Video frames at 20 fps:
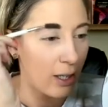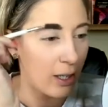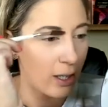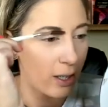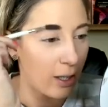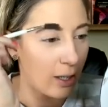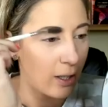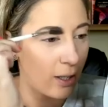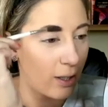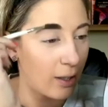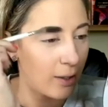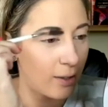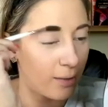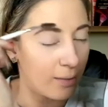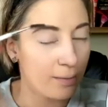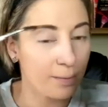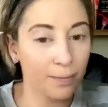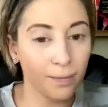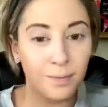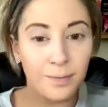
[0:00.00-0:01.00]

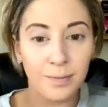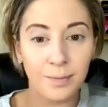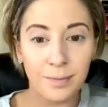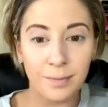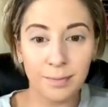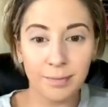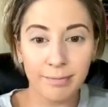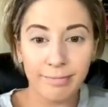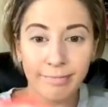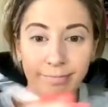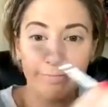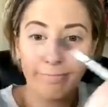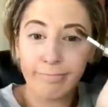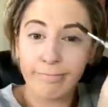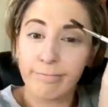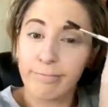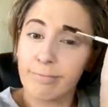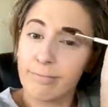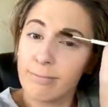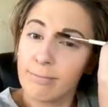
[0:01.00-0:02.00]

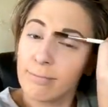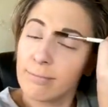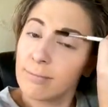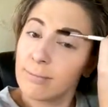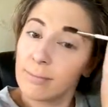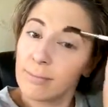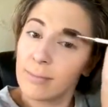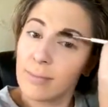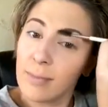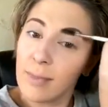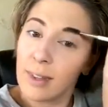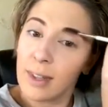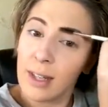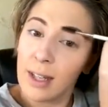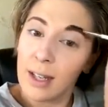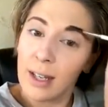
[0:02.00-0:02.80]
Nobody speaks.